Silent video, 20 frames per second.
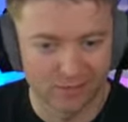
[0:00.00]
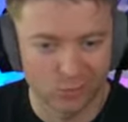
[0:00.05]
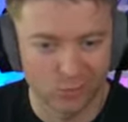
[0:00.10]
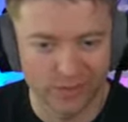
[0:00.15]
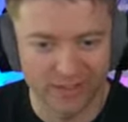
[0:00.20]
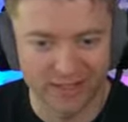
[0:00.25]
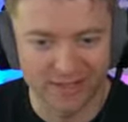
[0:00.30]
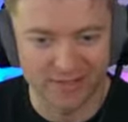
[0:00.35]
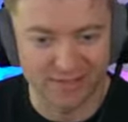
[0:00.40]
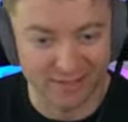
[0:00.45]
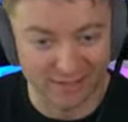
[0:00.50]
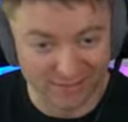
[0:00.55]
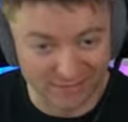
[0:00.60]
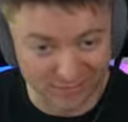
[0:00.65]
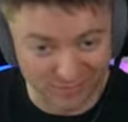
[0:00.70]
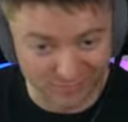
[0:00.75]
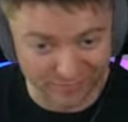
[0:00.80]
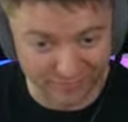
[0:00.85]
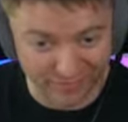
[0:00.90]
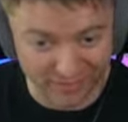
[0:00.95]
Queen a6 is
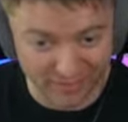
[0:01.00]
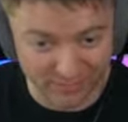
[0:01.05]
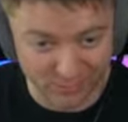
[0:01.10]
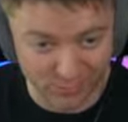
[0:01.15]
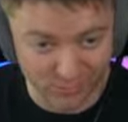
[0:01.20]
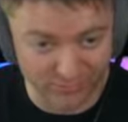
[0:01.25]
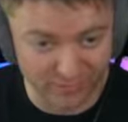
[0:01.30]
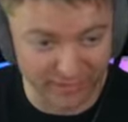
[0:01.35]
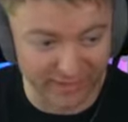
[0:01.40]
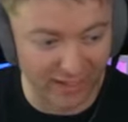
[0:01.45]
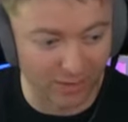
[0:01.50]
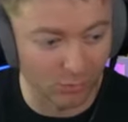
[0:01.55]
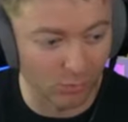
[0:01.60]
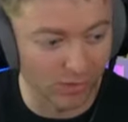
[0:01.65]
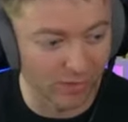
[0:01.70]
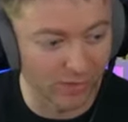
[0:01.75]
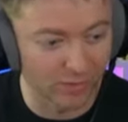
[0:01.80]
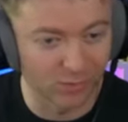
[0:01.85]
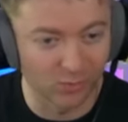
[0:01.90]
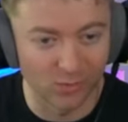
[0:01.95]
a funny move. Like I
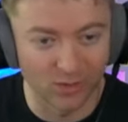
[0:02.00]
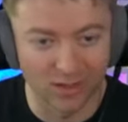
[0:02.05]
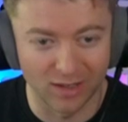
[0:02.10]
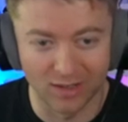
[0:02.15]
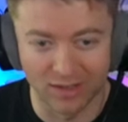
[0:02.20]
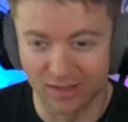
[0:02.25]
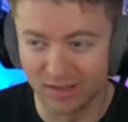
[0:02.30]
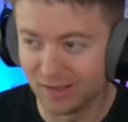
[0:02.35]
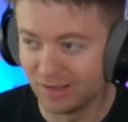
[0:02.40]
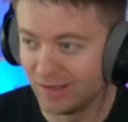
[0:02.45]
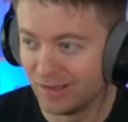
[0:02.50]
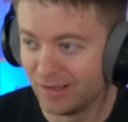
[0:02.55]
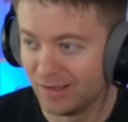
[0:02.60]
want to uh,